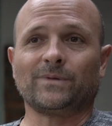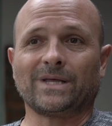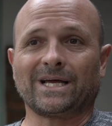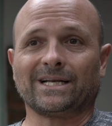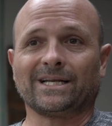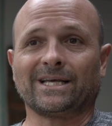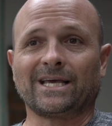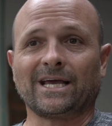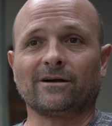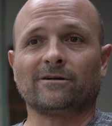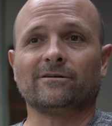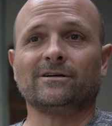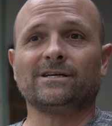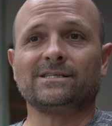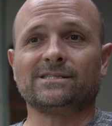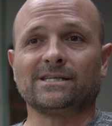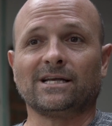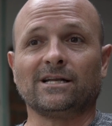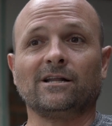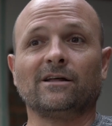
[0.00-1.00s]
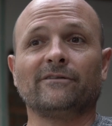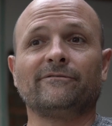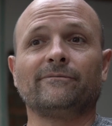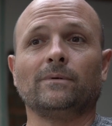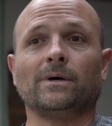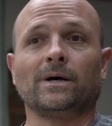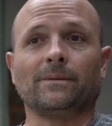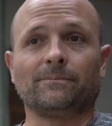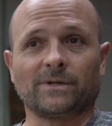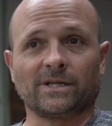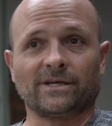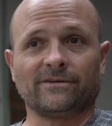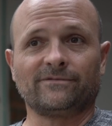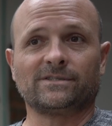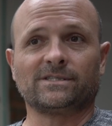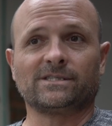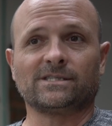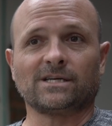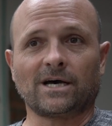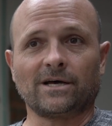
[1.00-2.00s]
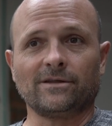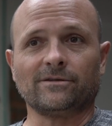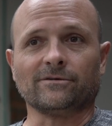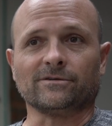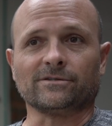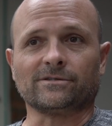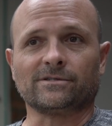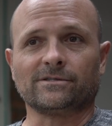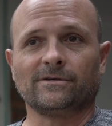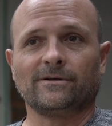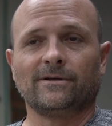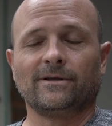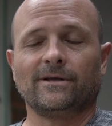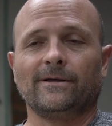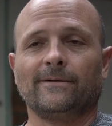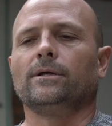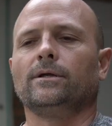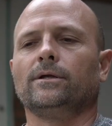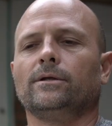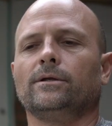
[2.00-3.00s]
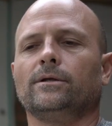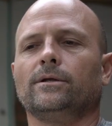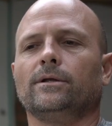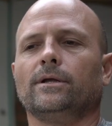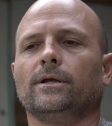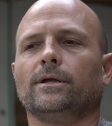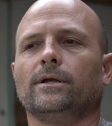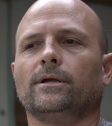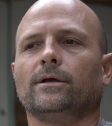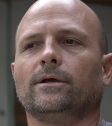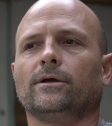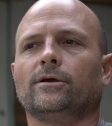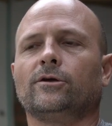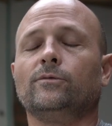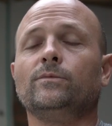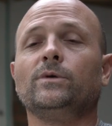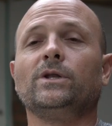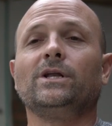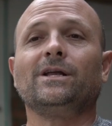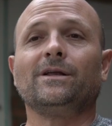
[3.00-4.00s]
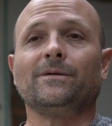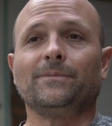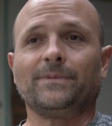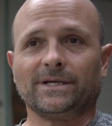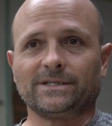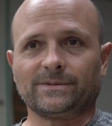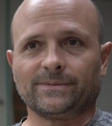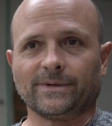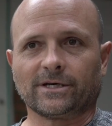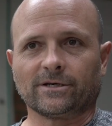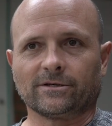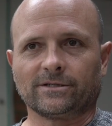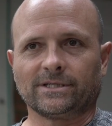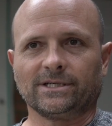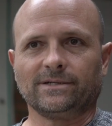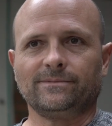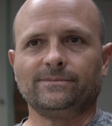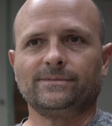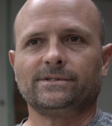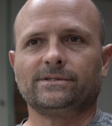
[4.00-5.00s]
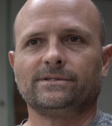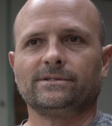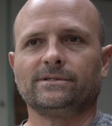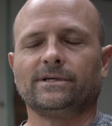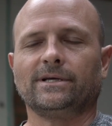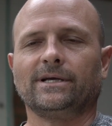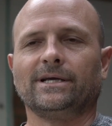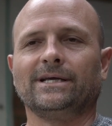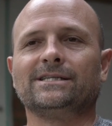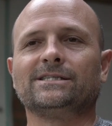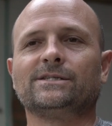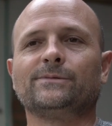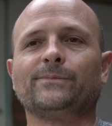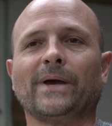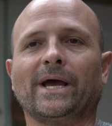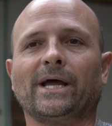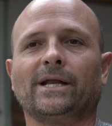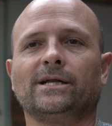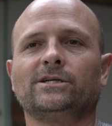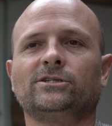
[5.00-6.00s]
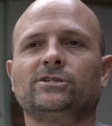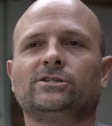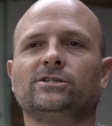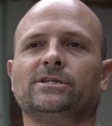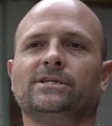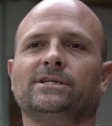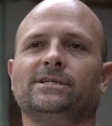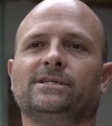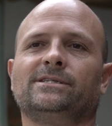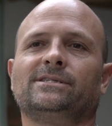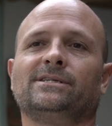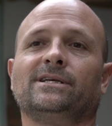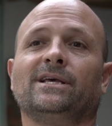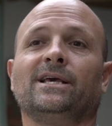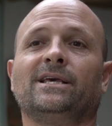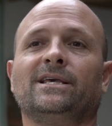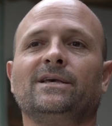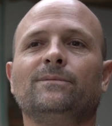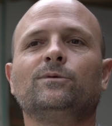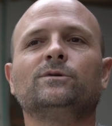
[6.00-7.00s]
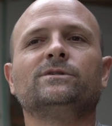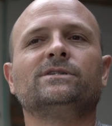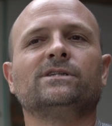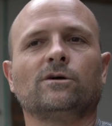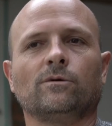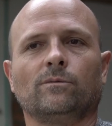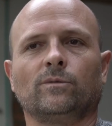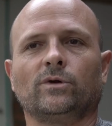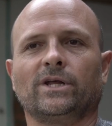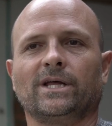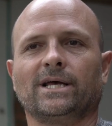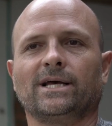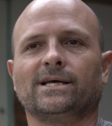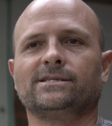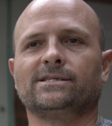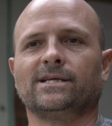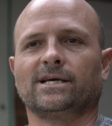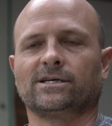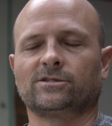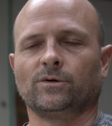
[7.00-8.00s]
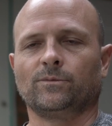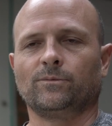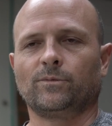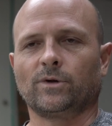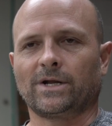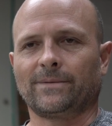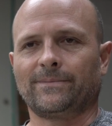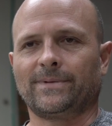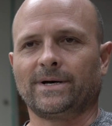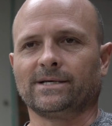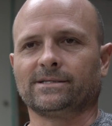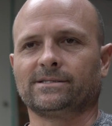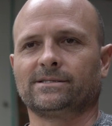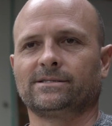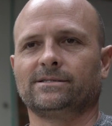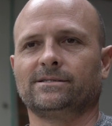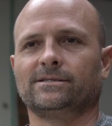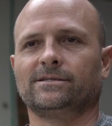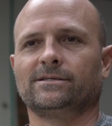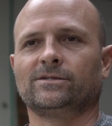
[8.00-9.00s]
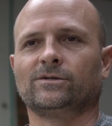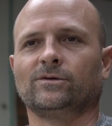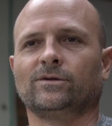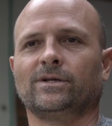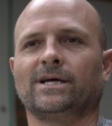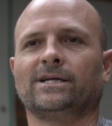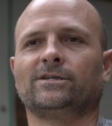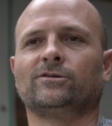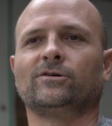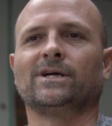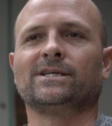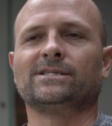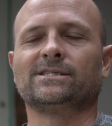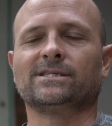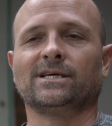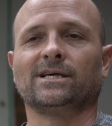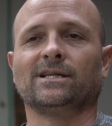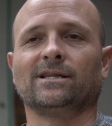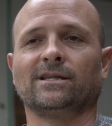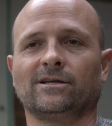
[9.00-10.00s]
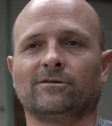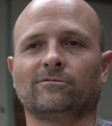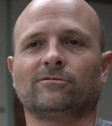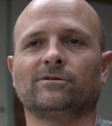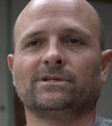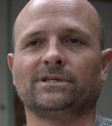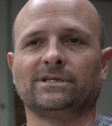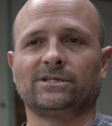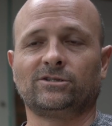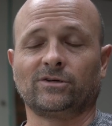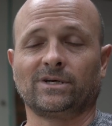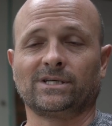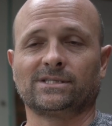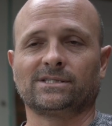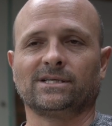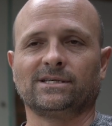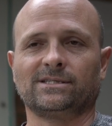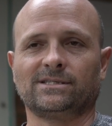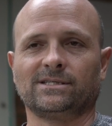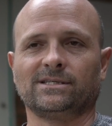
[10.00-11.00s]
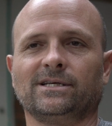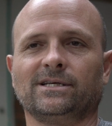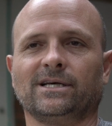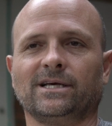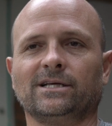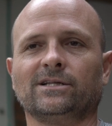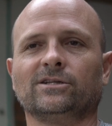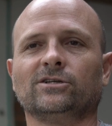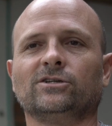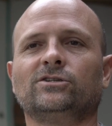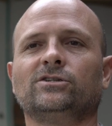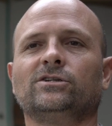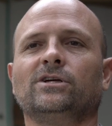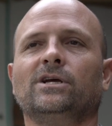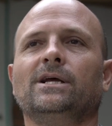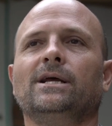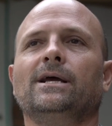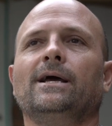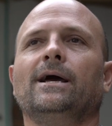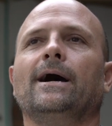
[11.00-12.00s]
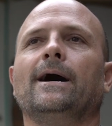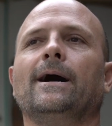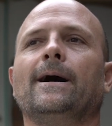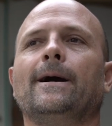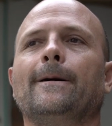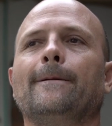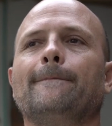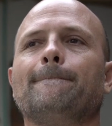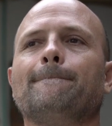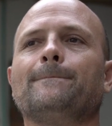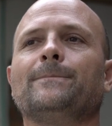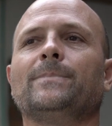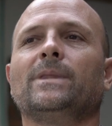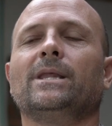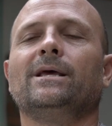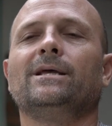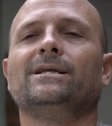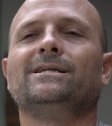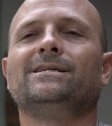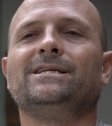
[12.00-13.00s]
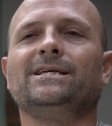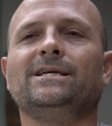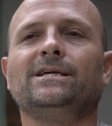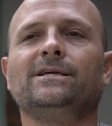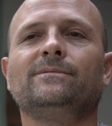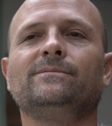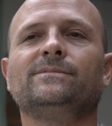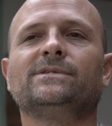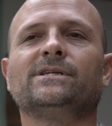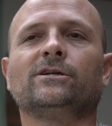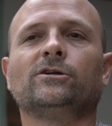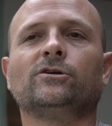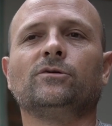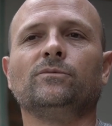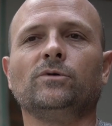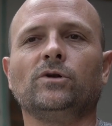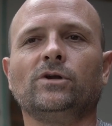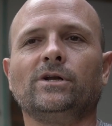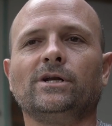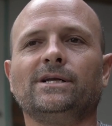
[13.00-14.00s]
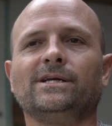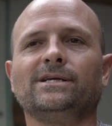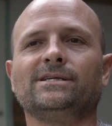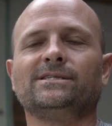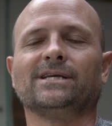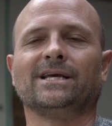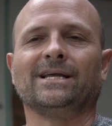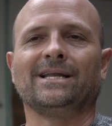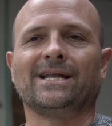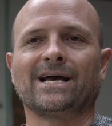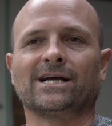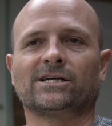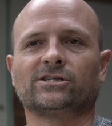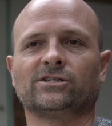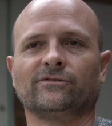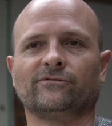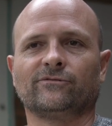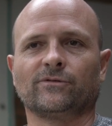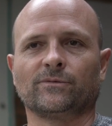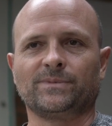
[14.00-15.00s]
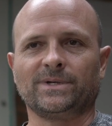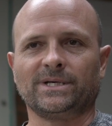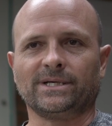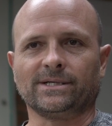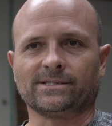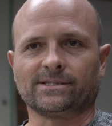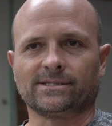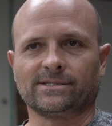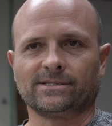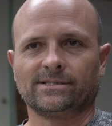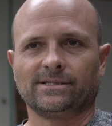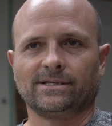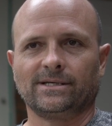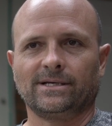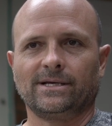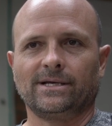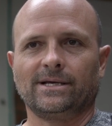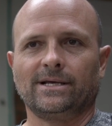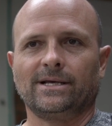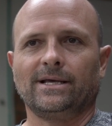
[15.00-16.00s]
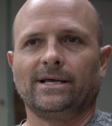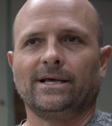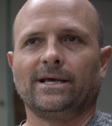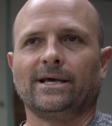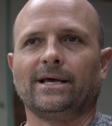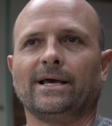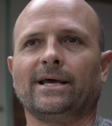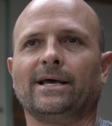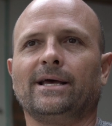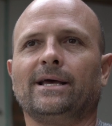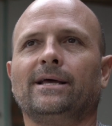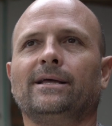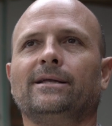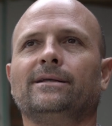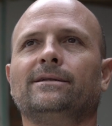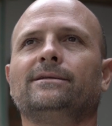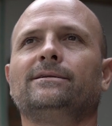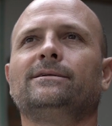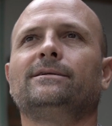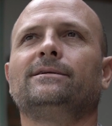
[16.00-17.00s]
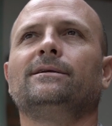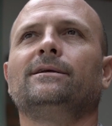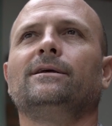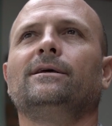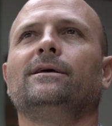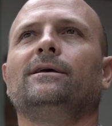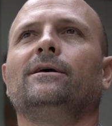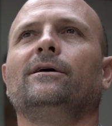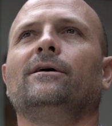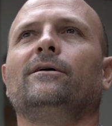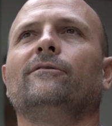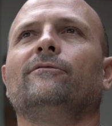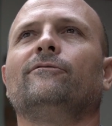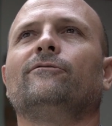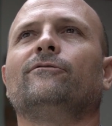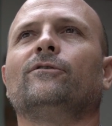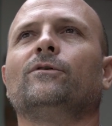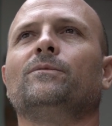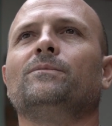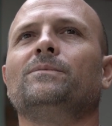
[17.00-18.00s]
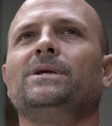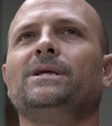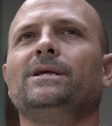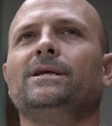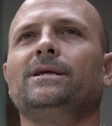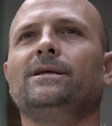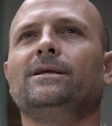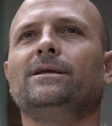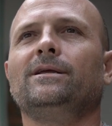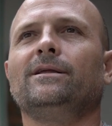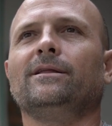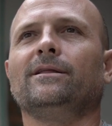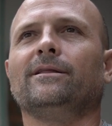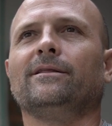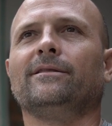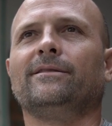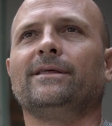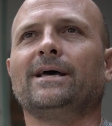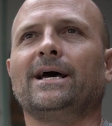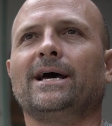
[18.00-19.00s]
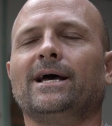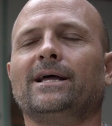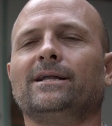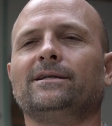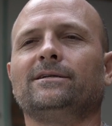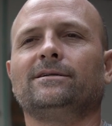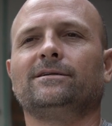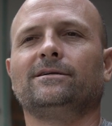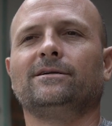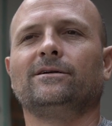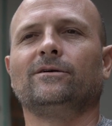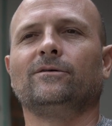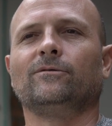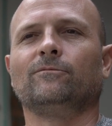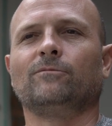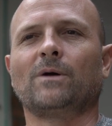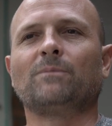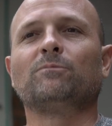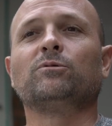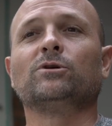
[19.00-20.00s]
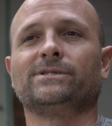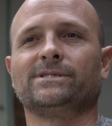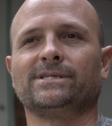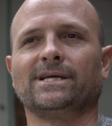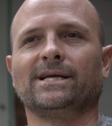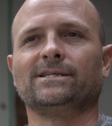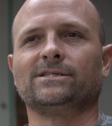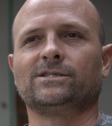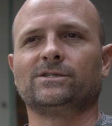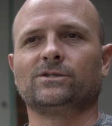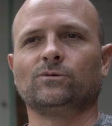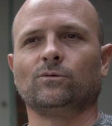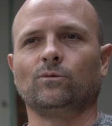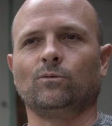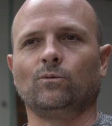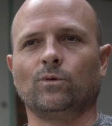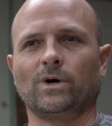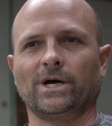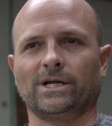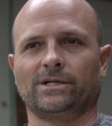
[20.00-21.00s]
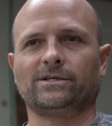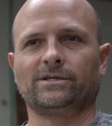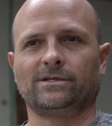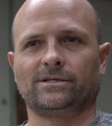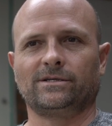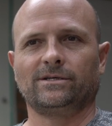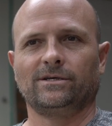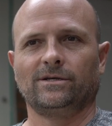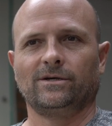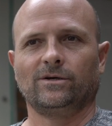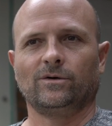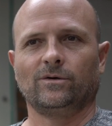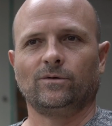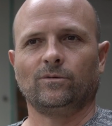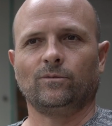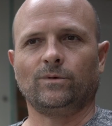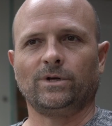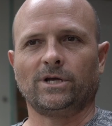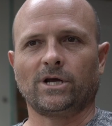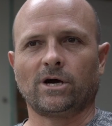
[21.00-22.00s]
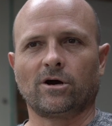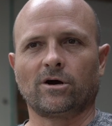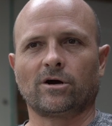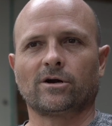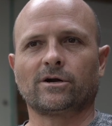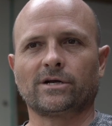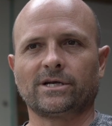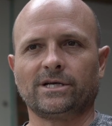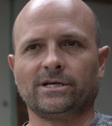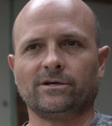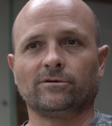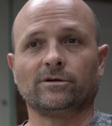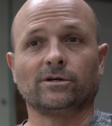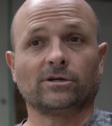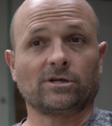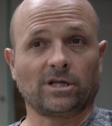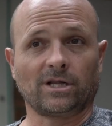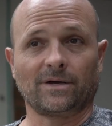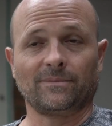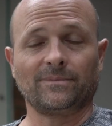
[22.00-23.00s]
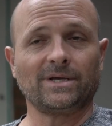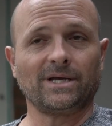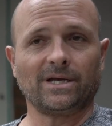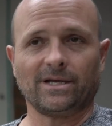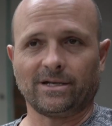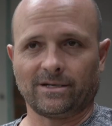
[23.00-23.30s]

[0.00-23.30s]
that carries and uplifts others. Community peacemaker teams, in Spanish, is Equipos y Comunidades de Acción por la Paz. So that literally translates English, teams and communities in action for peace. And for me, that represents what we are here in Colombia